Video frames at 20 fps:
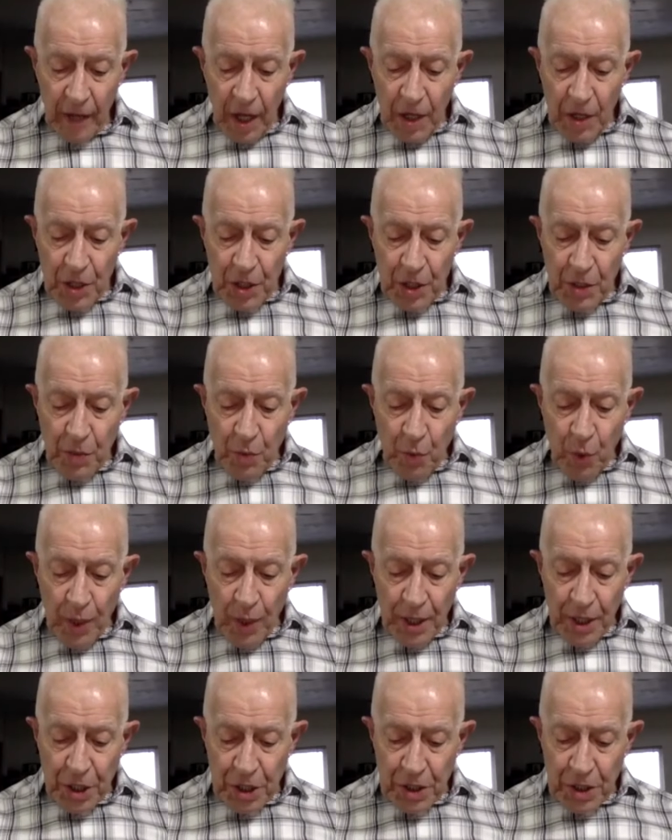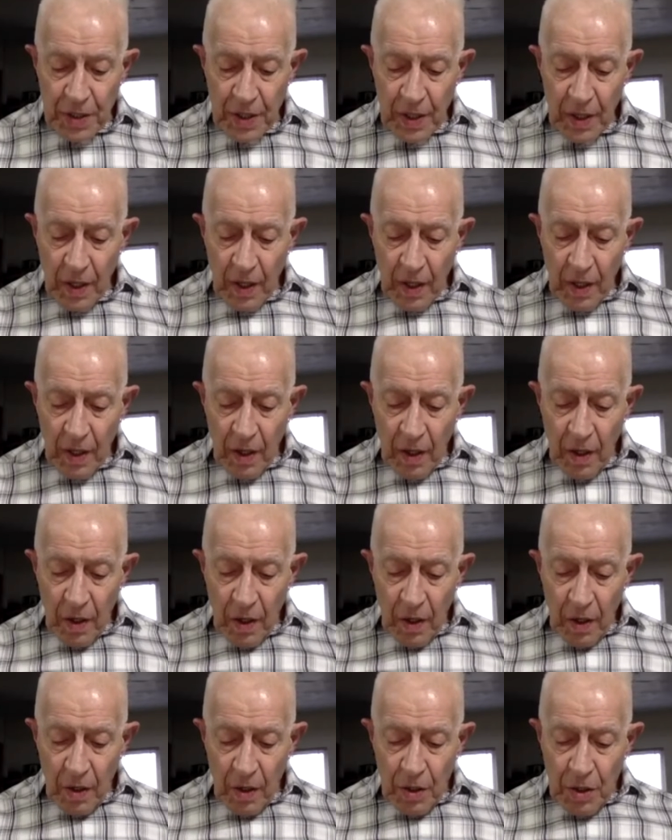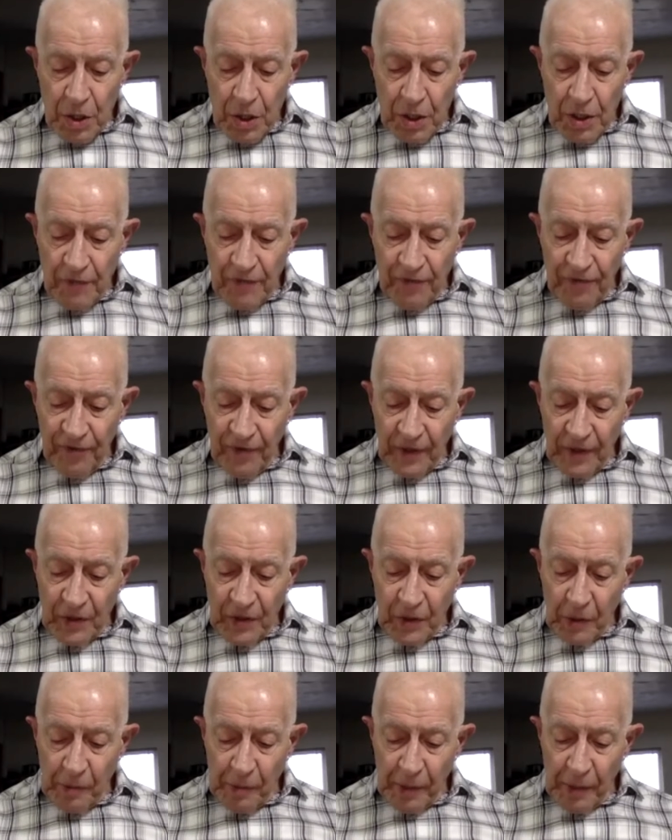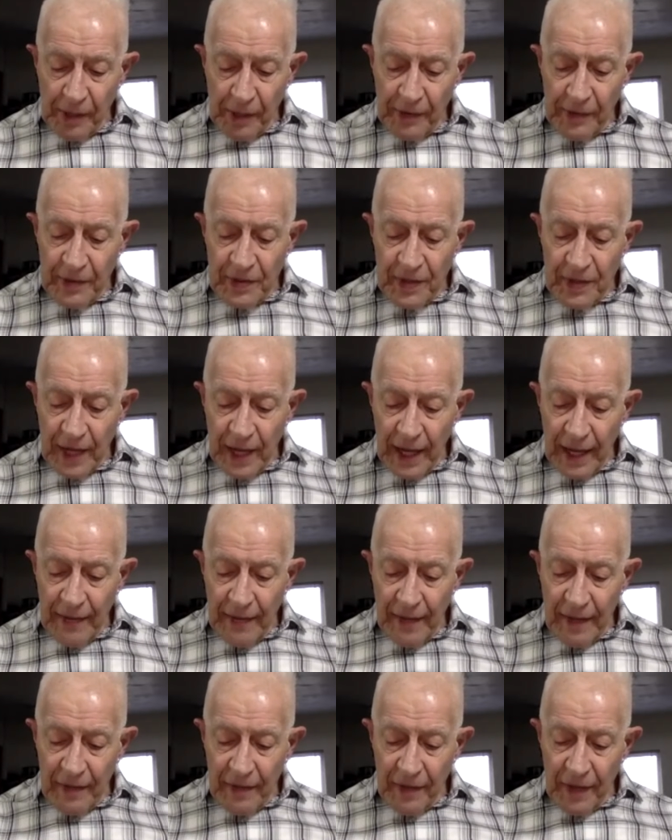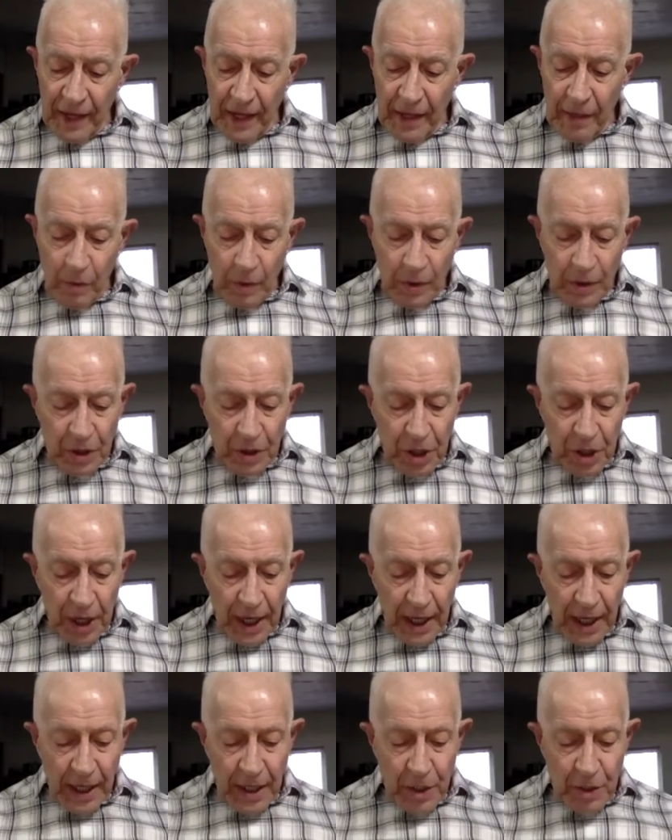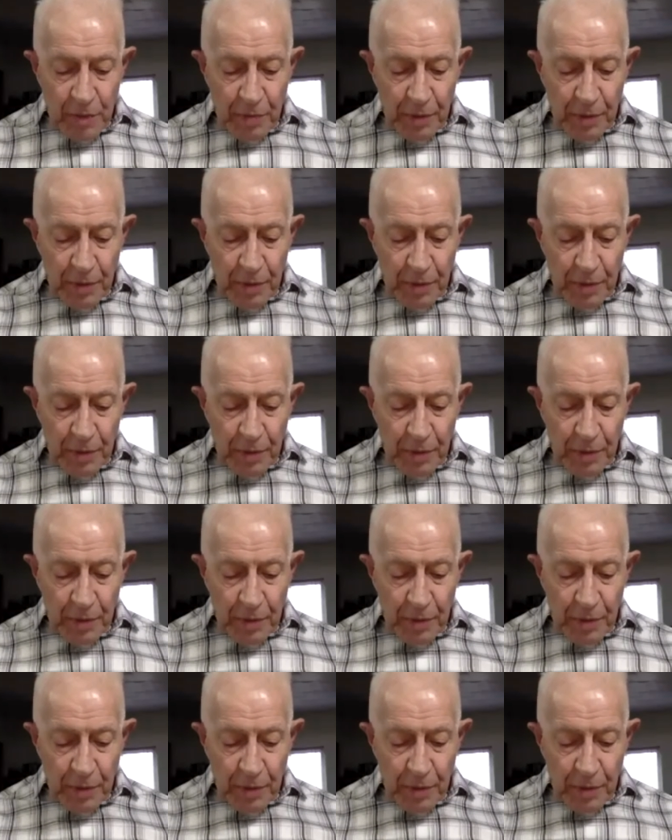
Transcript: She wished she could fix her parents and that they would change,